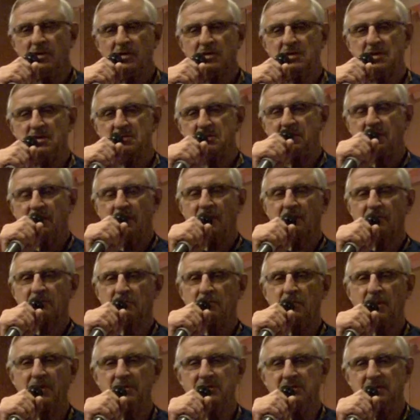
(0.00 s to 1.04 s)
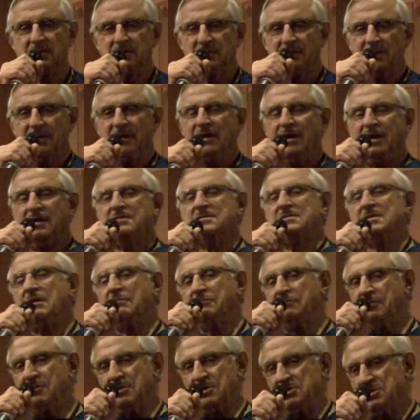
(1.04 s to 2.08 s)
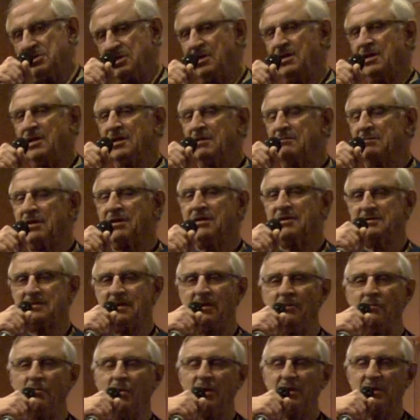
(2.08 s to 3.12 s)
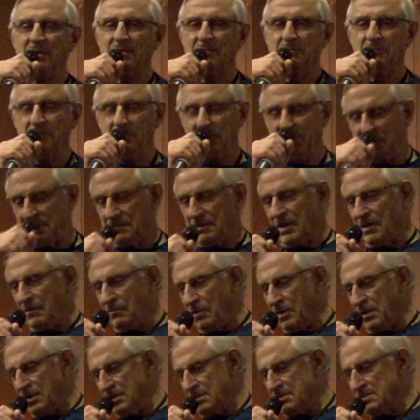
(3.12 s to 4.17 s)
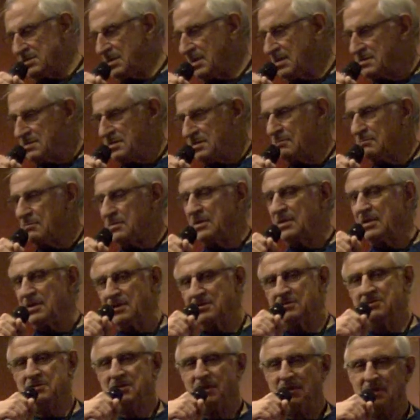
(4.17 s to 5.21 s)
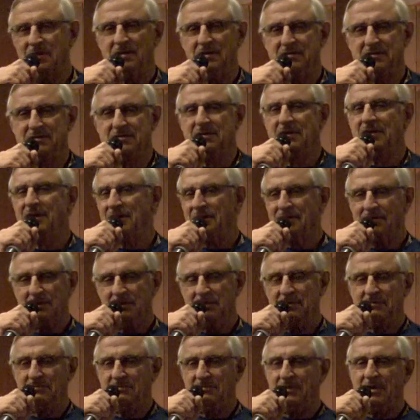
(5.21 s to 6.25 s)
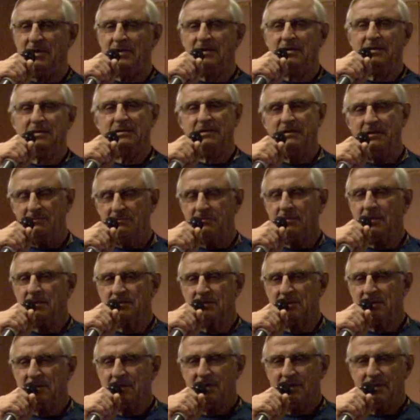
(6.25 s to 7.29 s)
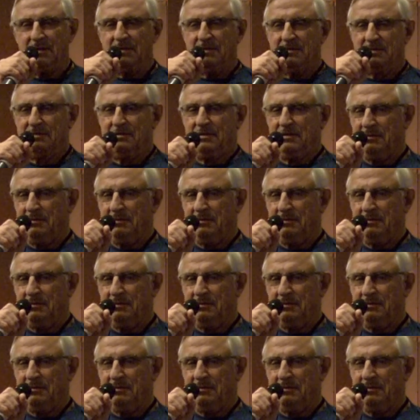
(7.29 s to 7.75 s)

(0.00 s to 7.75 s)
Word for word: artistic expression, except for the shilling, because I wanted to put I wanted to say something in shillings, and I couldn't find a font that did it.